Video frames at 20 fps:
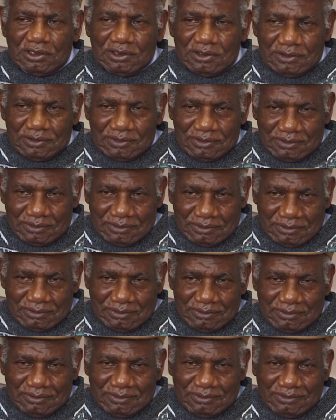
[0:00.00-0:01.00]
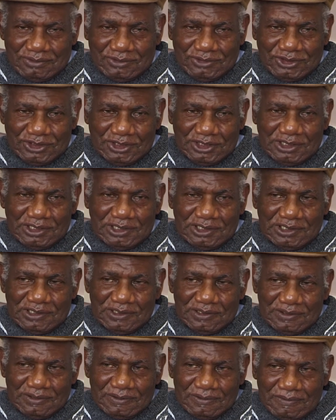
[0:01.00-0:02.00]
Mm-hmm.
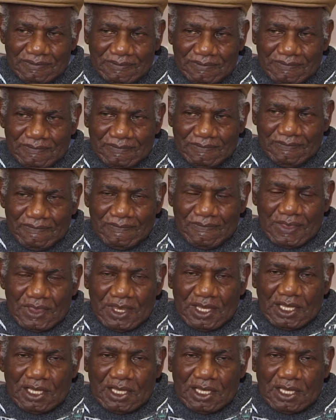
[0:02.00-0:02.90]
What are they doing?